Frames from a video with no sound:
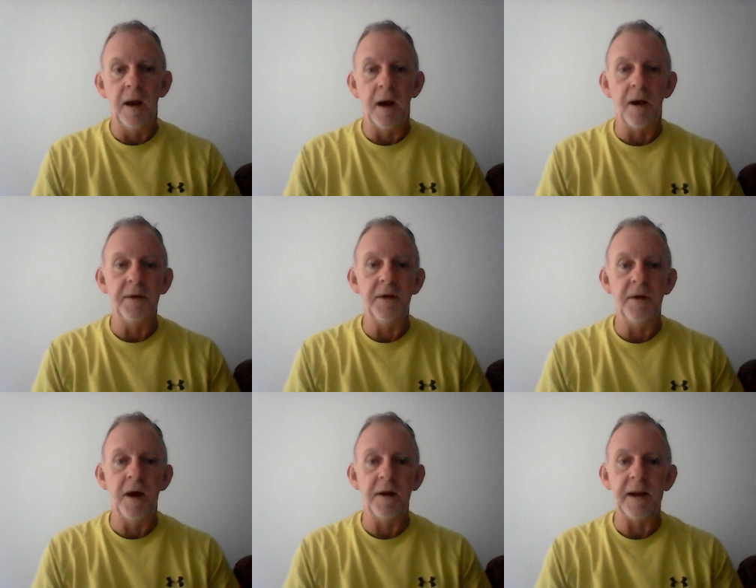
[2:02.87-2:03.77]
all you
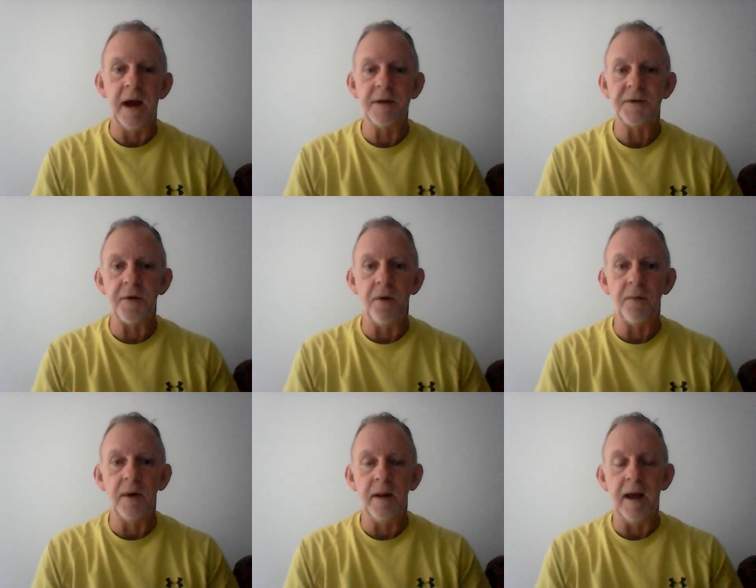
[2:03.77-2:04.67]
young guys
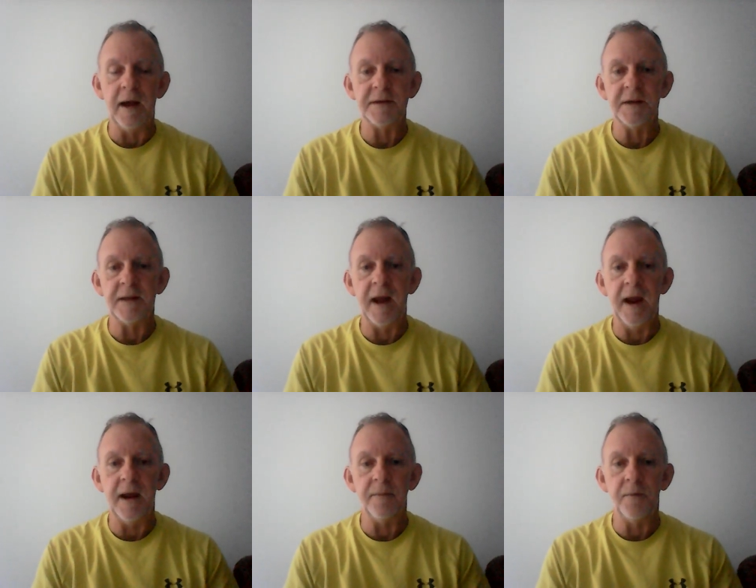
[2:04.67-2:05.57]
start realizing
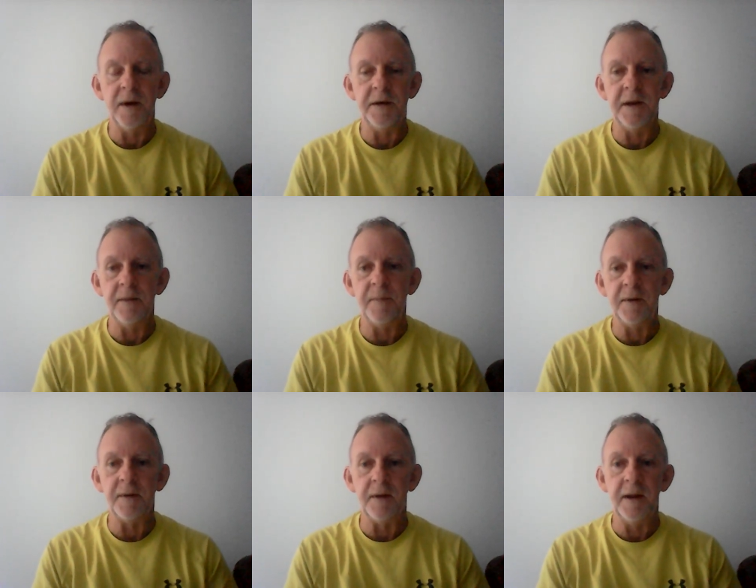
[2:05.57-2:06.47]
that. We
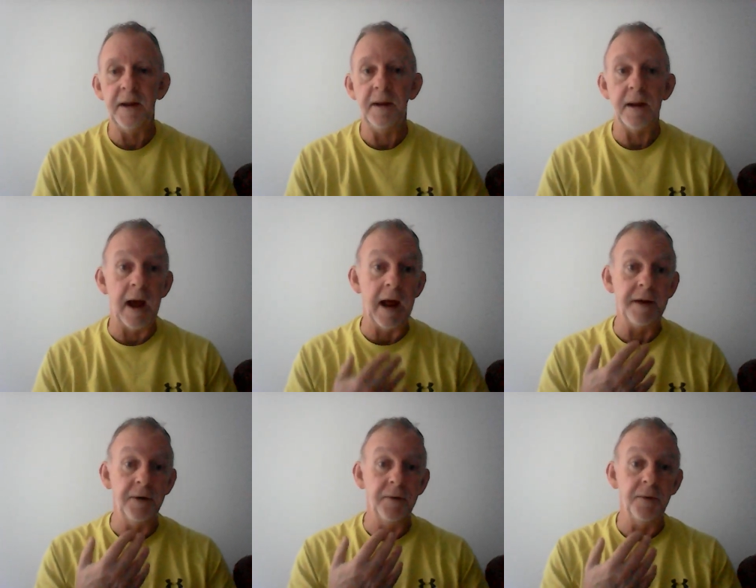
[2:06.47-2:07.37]
typically,
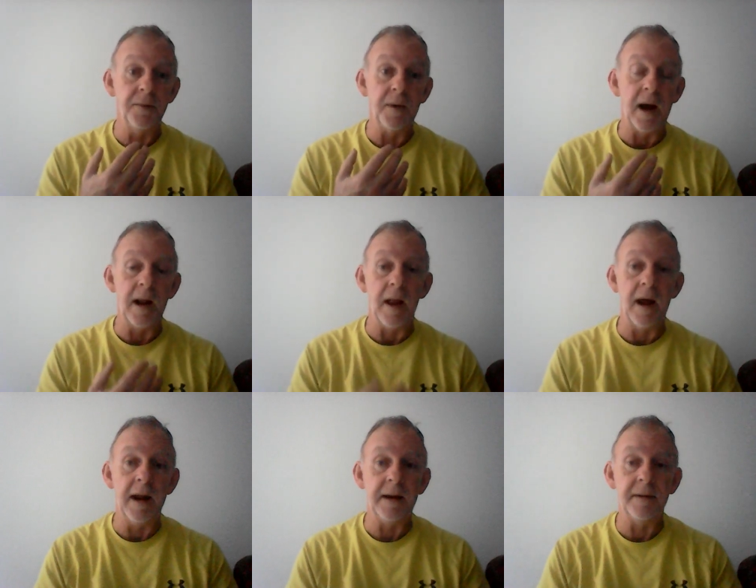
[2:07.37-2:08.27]
I do, I
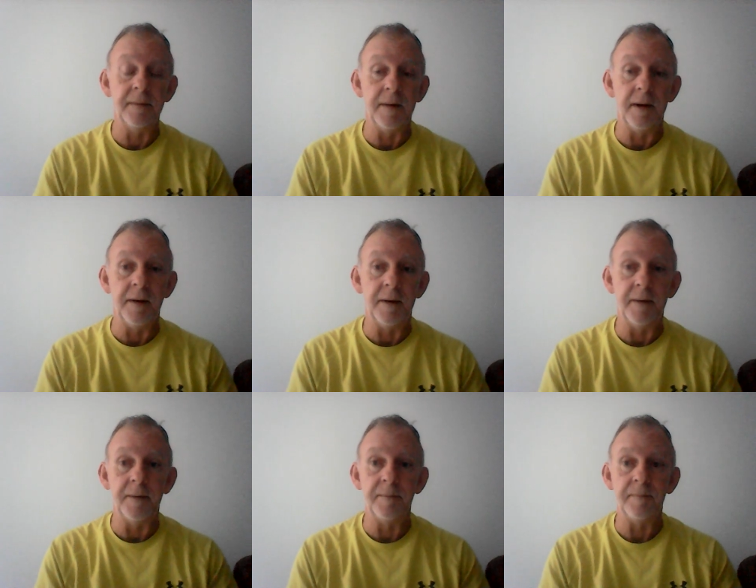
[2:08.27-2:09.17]
like,
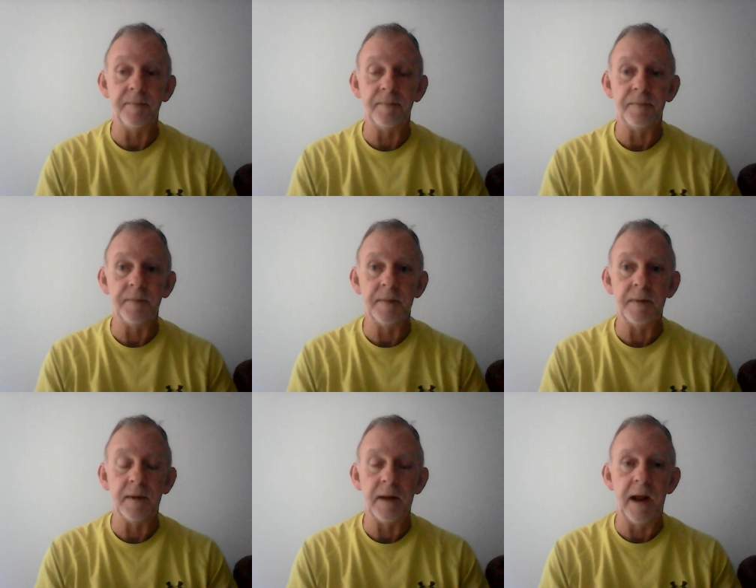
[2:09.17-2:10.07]
uh,
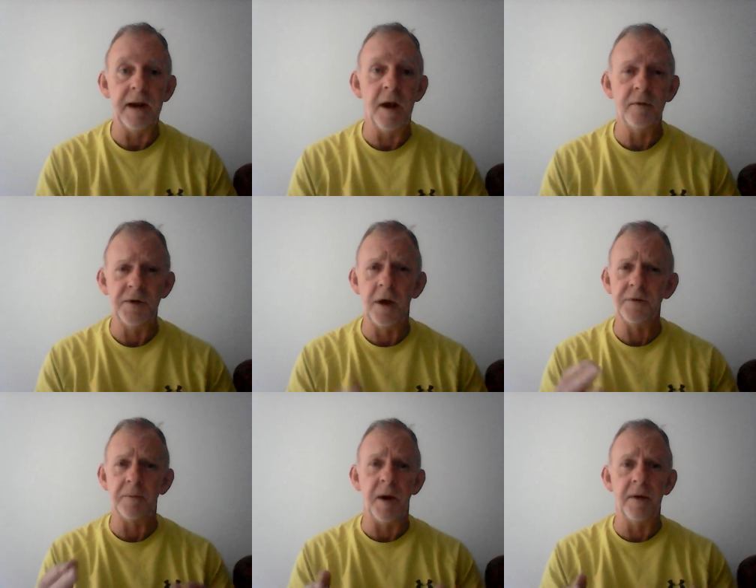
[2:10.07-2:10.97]
I know
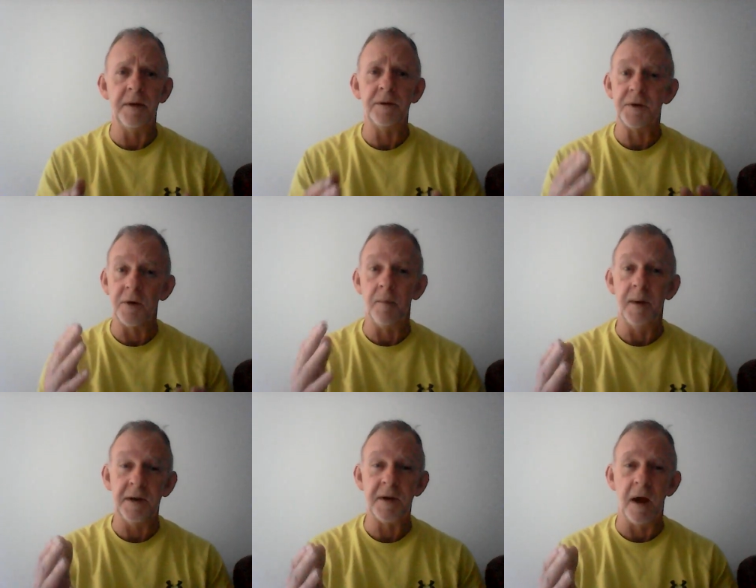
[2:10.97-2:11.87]
Joe's opponents are going
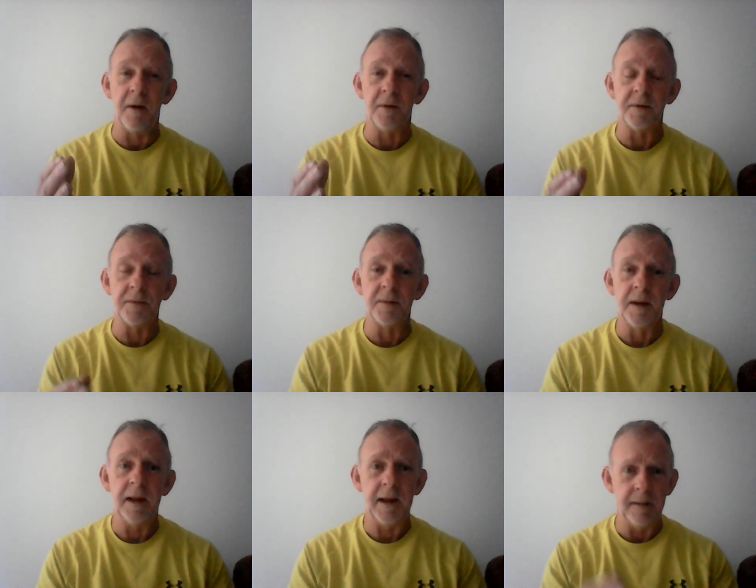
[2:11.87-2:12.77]
to be taller
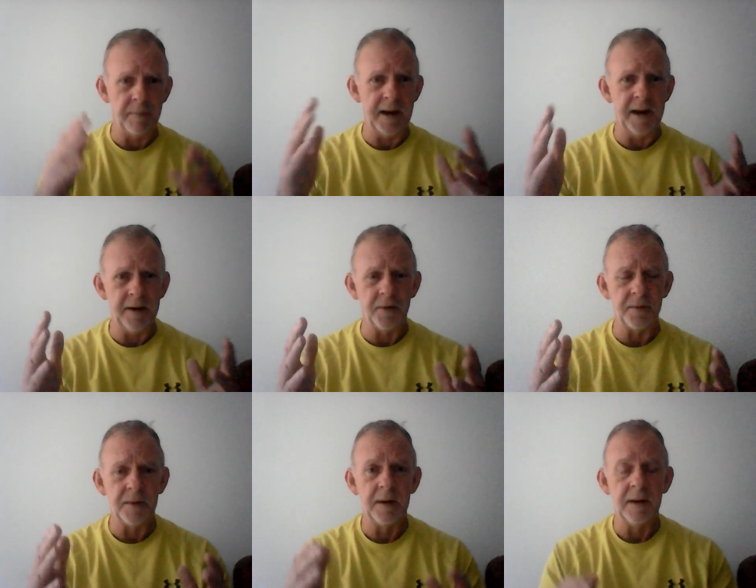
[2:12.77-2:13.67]
and bigger.